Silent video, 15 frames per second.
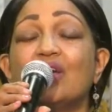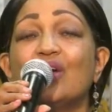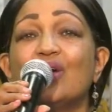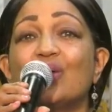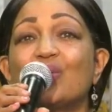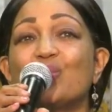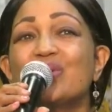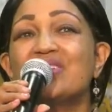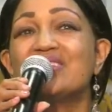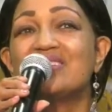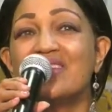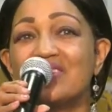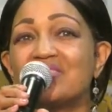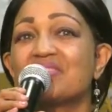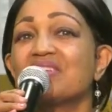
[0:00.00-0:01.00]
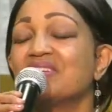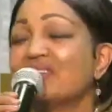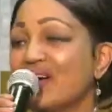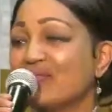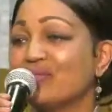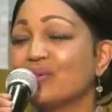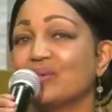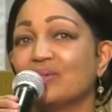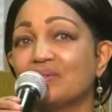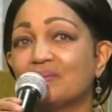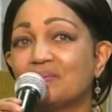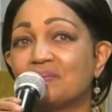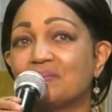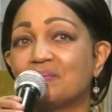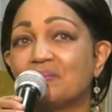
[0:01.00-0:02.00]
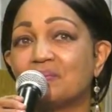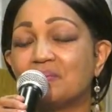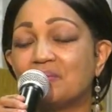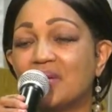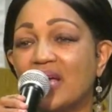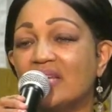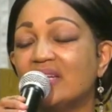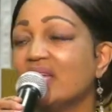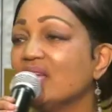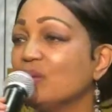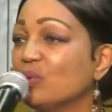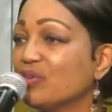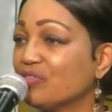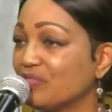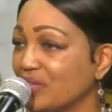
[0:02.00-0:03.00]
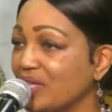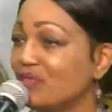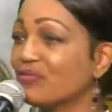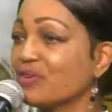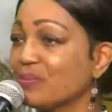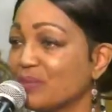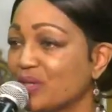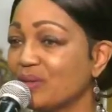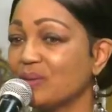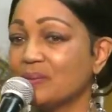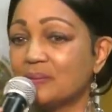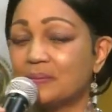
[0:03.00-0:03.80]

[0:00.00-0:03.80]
Resist the devil, and he will flee from you."